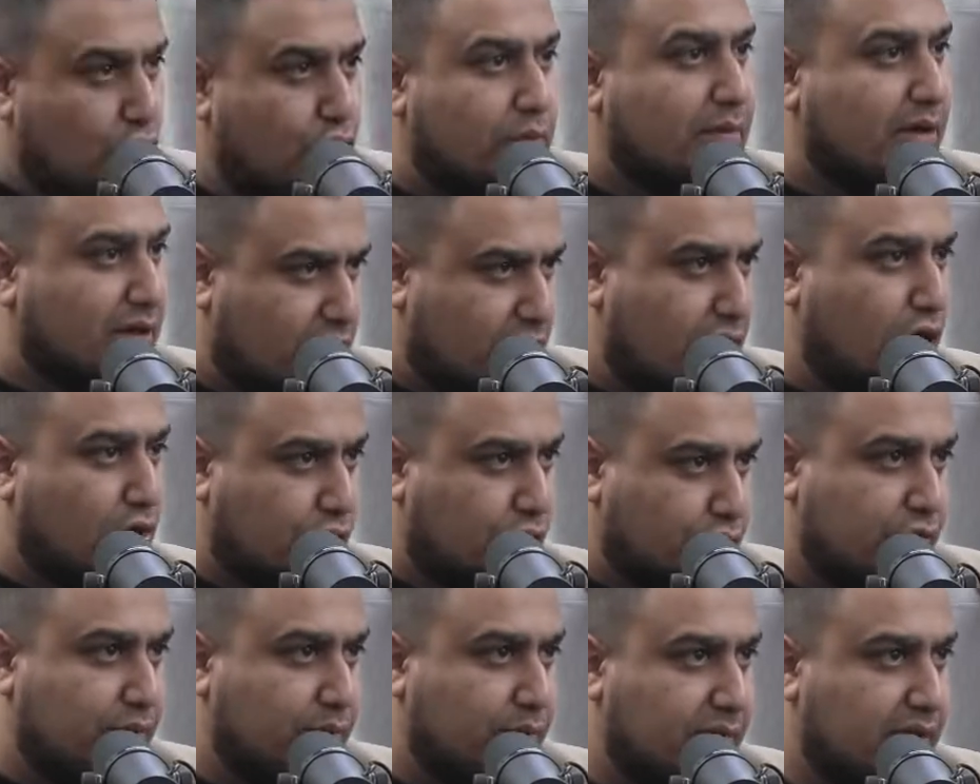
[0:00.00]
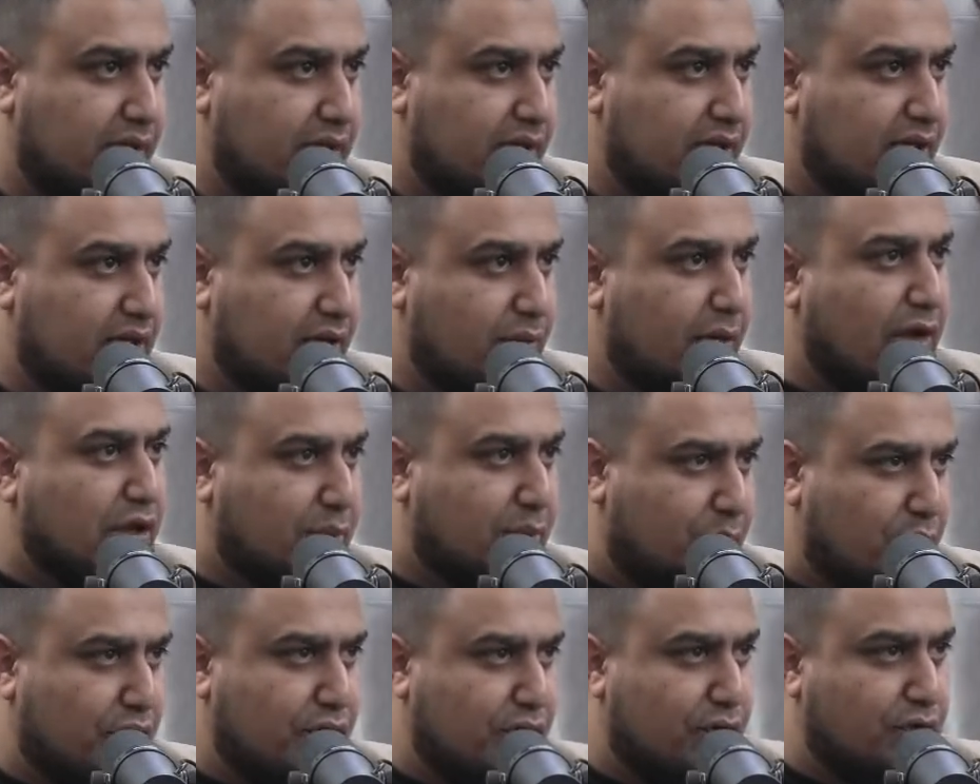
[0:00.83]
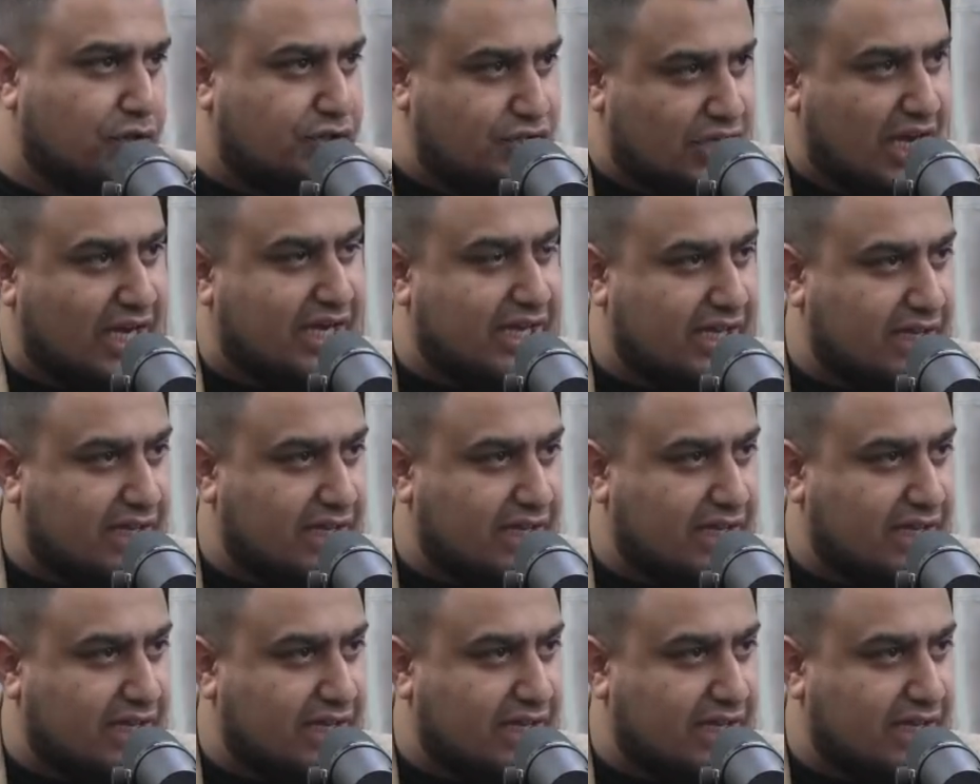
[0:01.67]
normal cloakroom where you put your jacket.